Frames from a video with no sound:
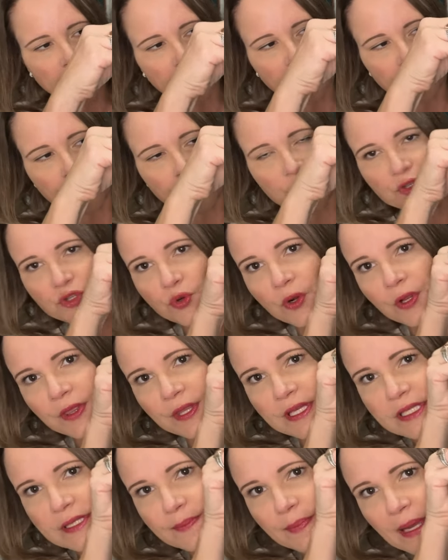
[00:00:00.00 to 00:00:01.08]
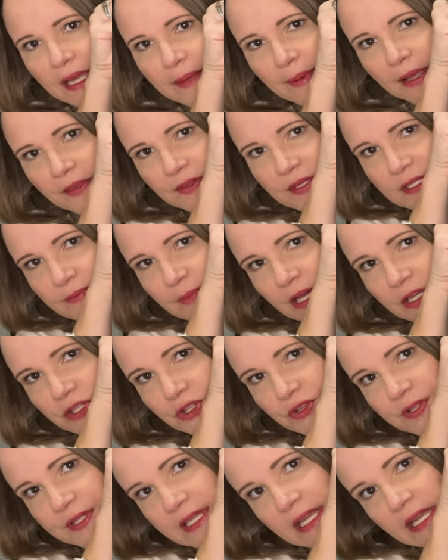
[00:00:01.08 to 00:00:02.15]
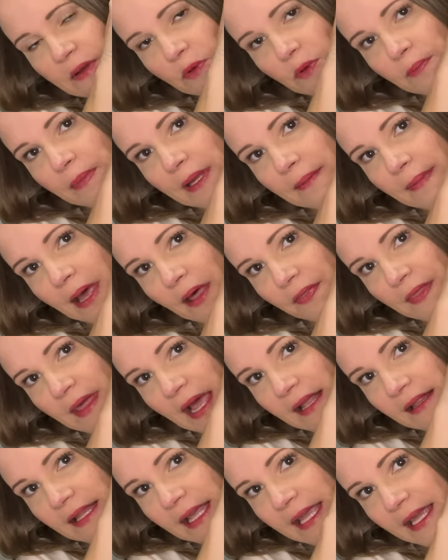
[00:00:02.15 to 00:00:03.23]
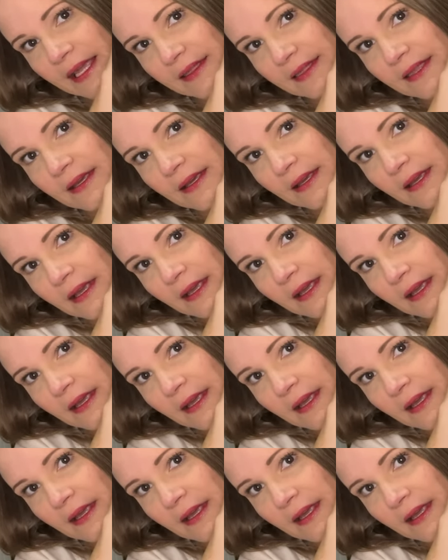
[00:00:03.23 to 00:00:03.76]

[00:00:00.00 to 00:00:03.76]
if you shorten this by about this much, you'll see it would be about that length.